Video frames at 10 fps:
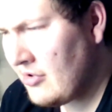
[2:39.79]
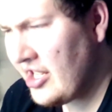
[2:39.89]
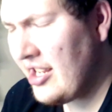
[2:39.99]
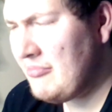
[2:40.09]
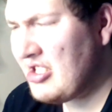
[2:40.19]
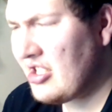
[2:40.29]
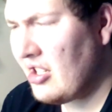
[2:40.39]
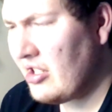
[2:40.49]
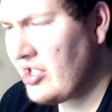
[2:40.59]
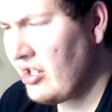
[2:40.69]
Team,
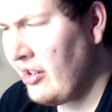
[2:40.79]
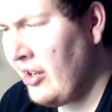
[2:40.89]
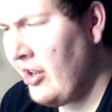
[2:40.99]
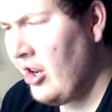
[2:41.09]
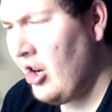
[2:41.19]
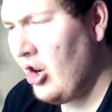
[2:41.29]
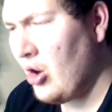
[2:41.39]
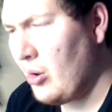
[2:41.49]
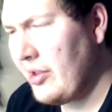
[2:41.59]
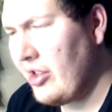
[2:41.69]
solitary,
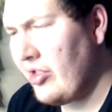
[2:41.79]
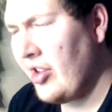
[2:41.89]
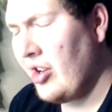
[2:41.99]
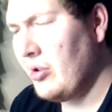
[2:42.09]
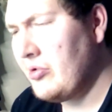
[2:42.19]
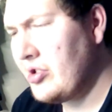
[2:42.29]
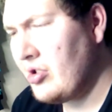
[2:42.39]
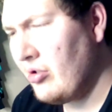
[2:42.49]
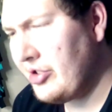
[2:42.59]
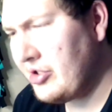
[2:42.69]
or with other
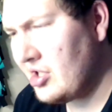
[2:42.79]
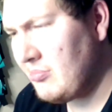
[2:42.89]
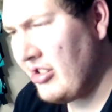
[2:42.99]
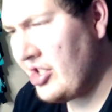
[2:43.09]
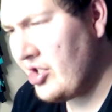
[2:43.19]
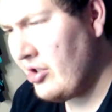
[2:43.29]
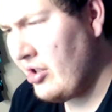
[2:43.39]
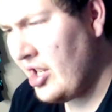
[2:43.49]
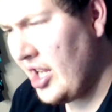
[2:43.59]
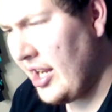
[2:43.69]
heroes. Original inspiration,
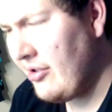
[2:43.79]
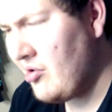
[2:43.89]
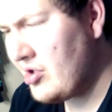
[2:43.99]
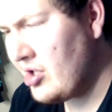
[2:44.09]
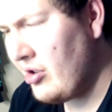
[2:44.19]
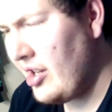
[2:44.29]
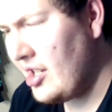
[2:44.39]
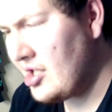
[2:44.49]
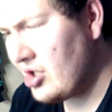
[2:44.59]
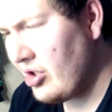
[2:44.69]
hero's
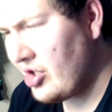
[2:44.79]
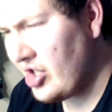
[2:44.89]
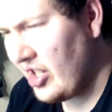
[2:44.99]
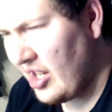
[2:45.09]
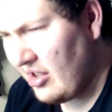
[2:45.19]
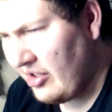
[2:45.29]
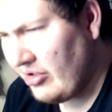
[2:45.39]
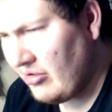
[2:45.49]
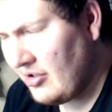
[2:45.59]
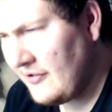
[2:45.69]
duties, Sergeant
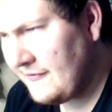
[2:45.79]
Calhoun.